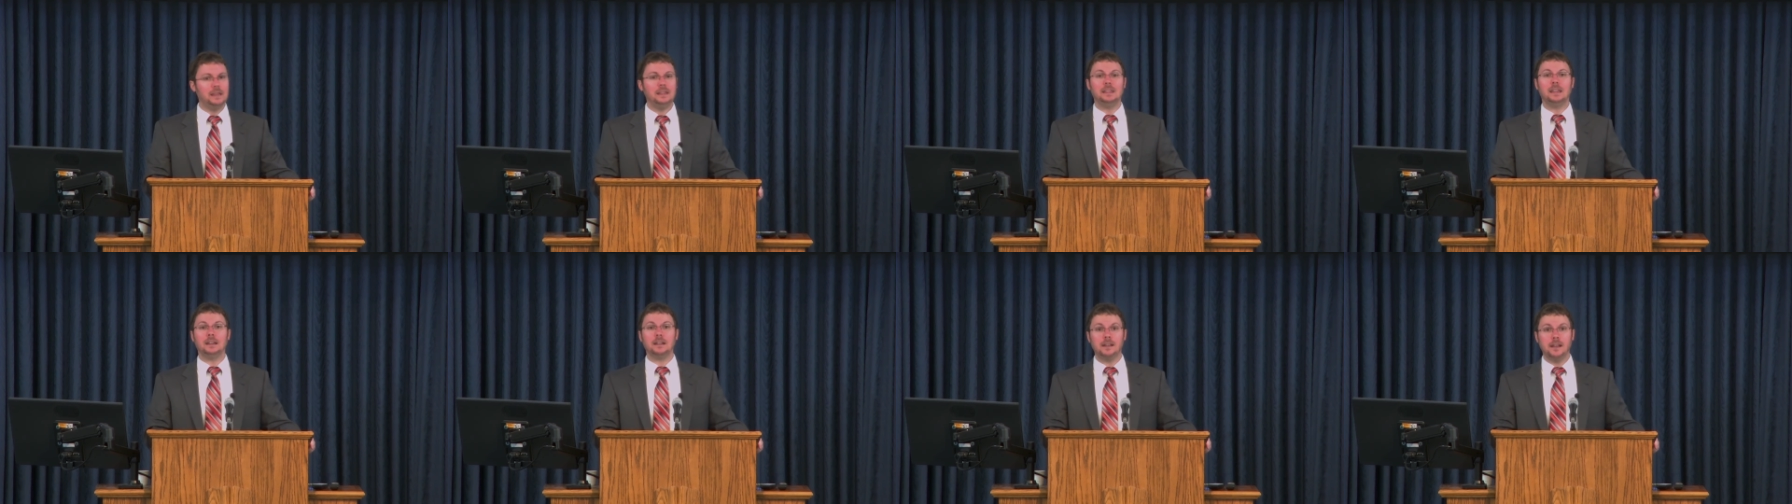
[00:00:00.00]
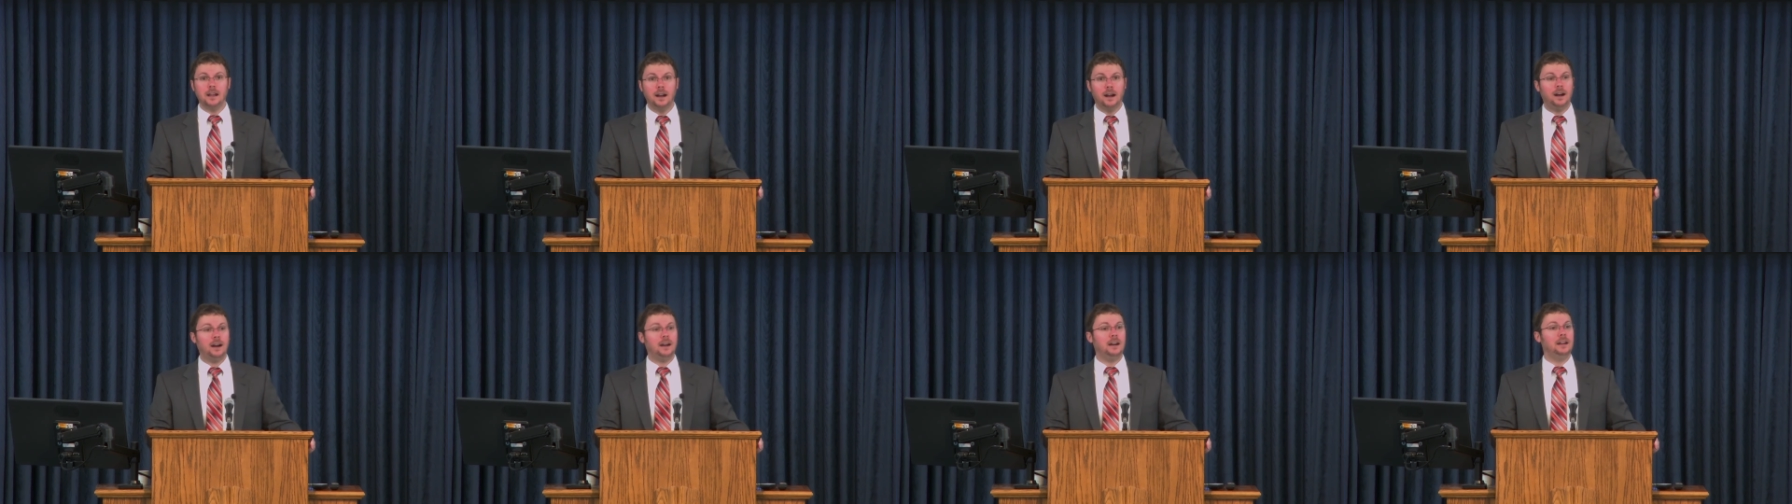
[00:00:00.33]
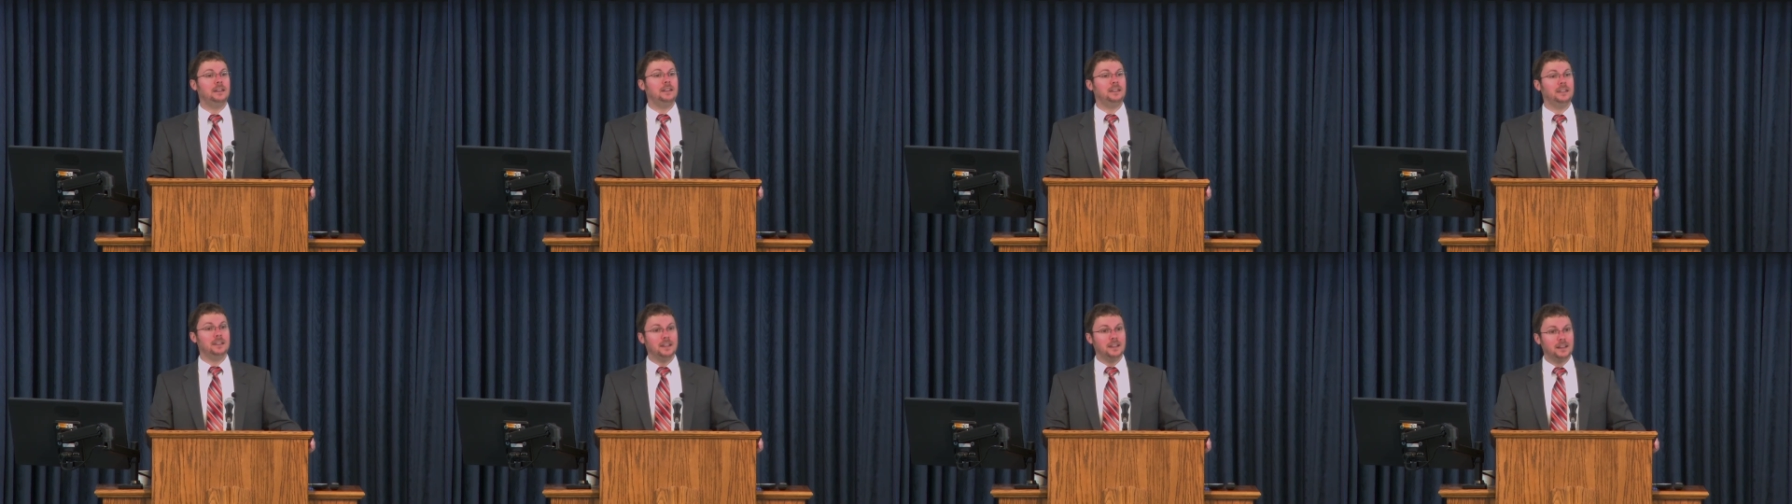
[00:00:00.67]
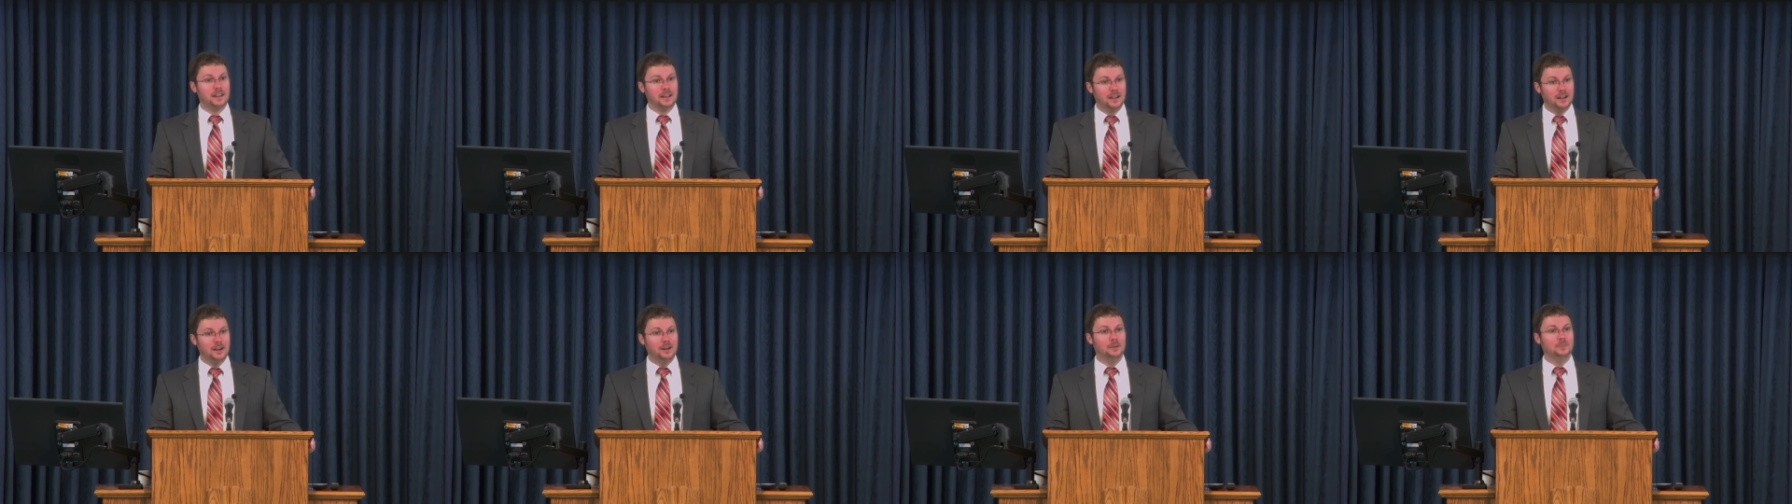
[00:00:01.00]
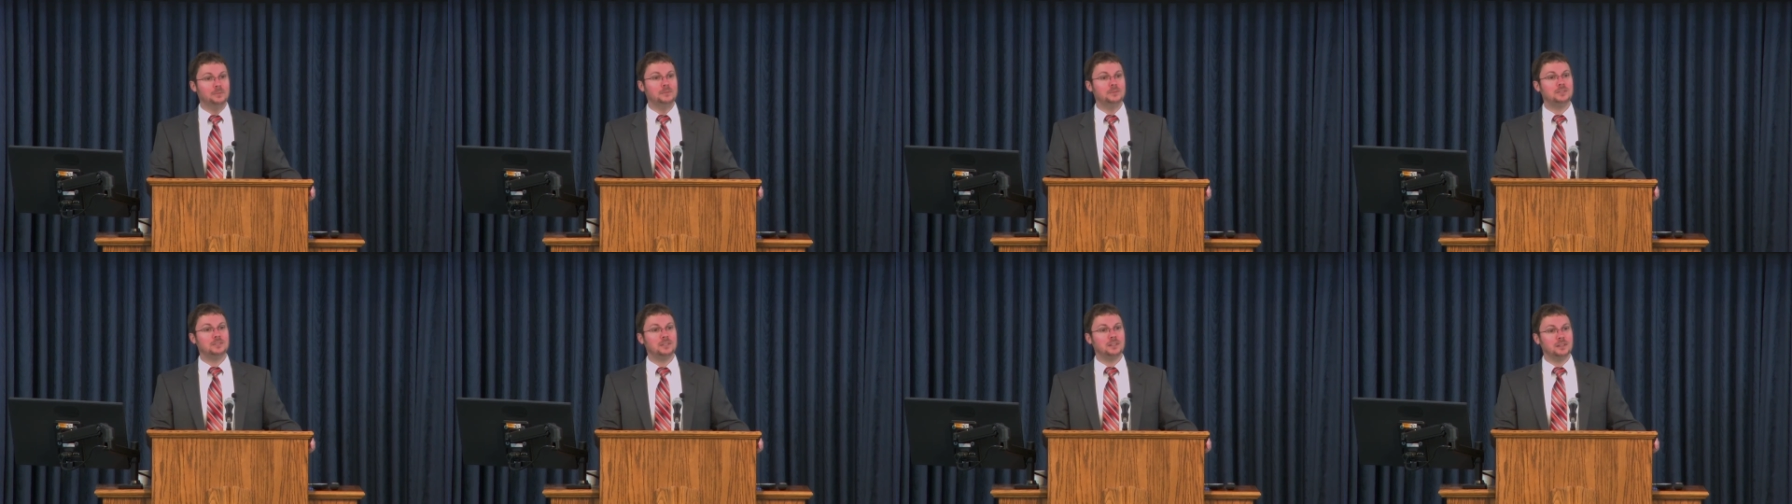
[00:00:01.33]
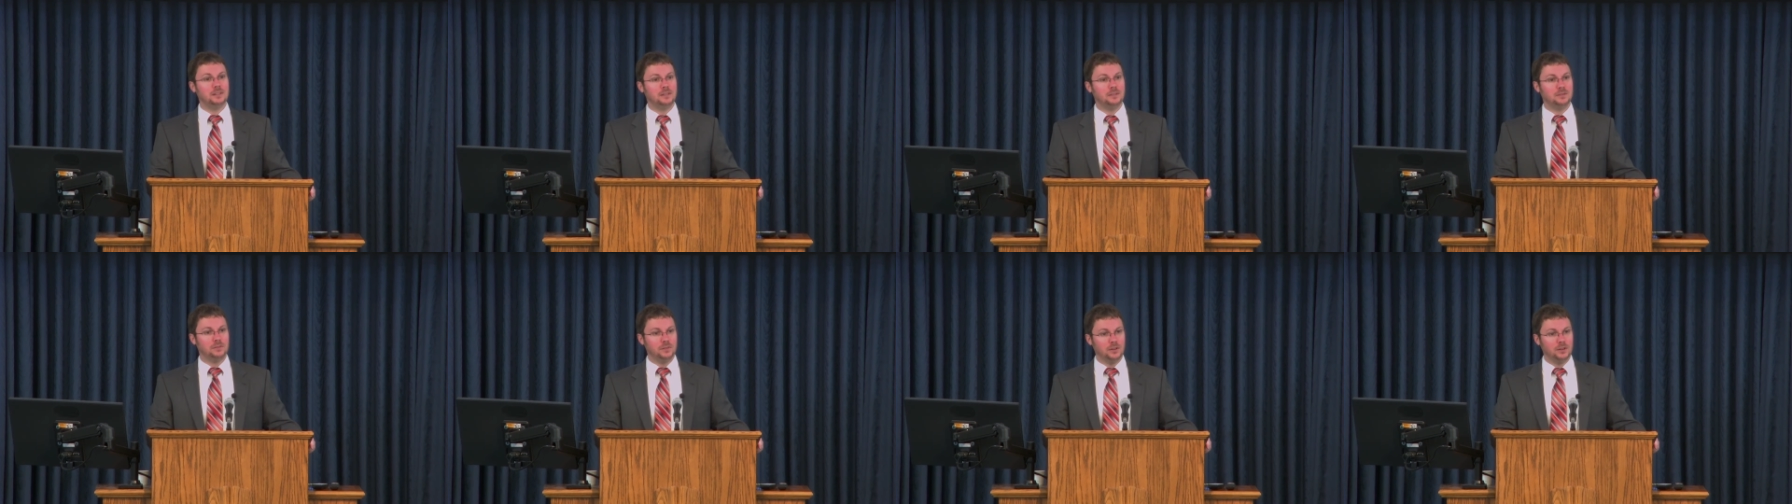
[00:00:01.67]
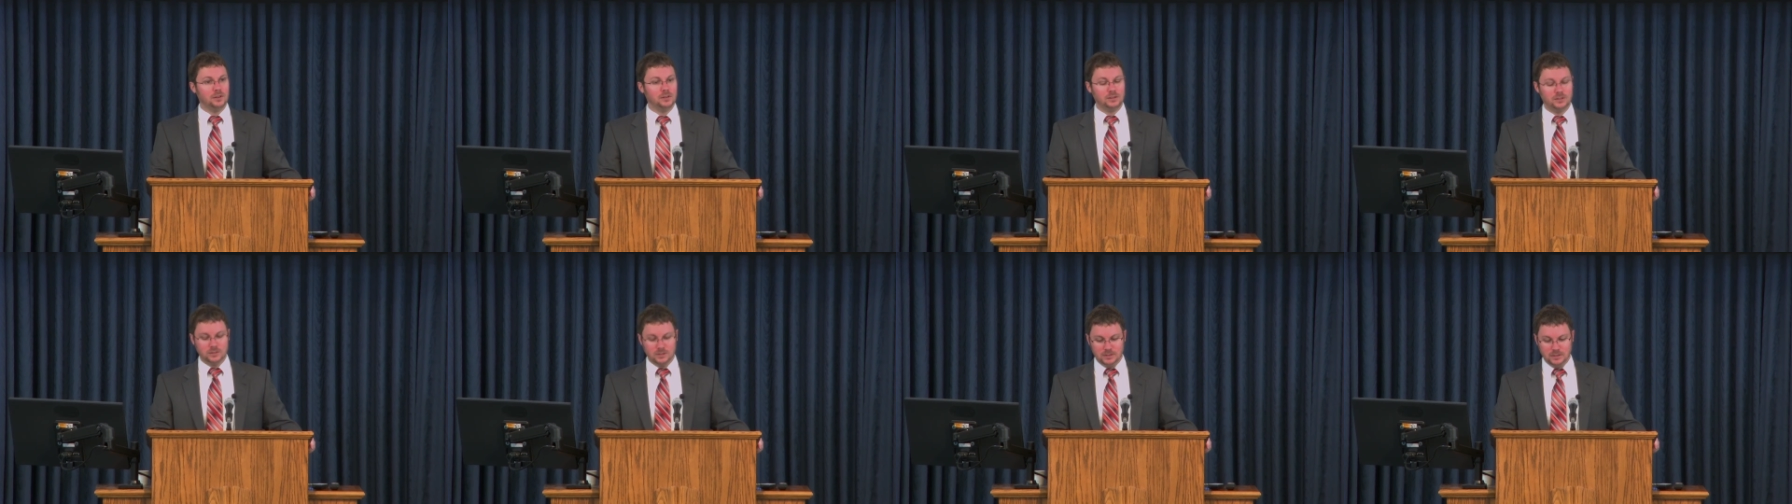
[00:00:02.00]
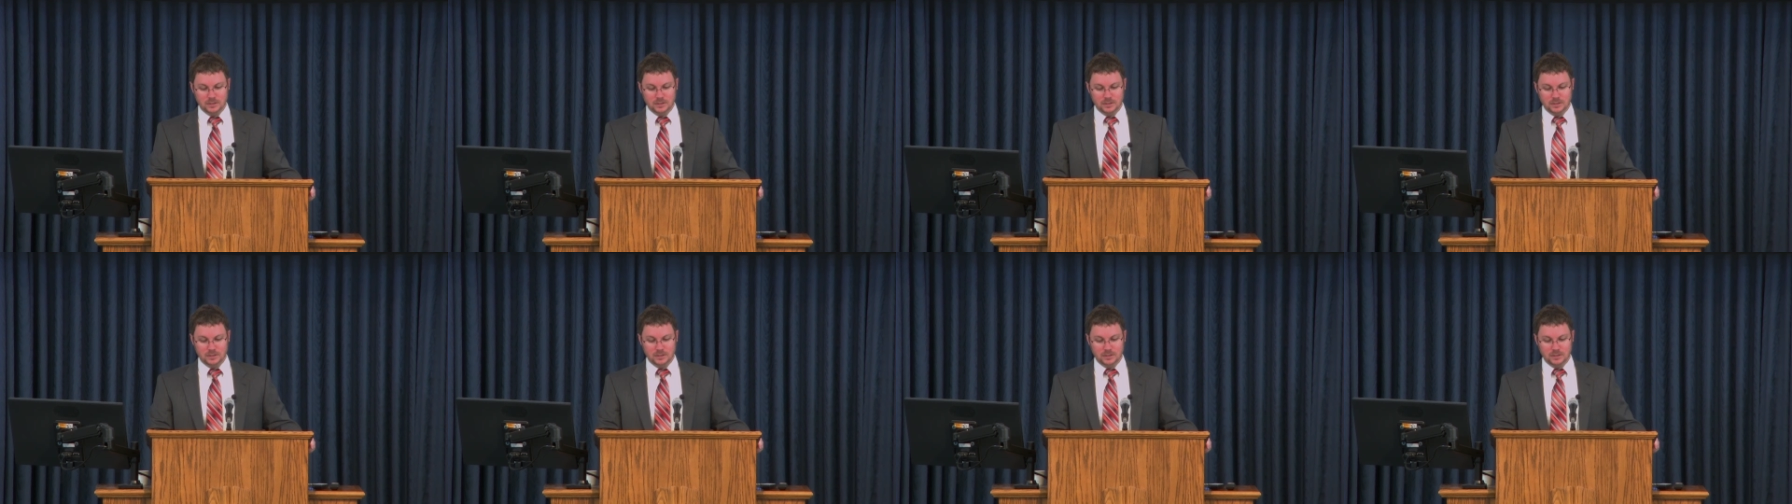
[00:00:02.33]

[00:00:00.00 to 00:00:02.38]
that God comes first.